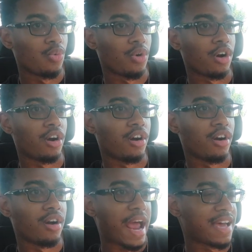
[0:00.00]

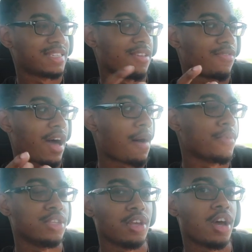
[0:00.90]
Where as if
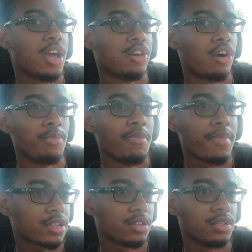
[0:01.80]
I'm in an
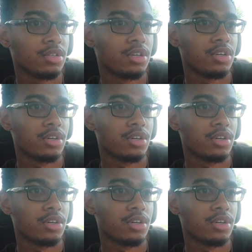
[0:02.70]
urban Mecca,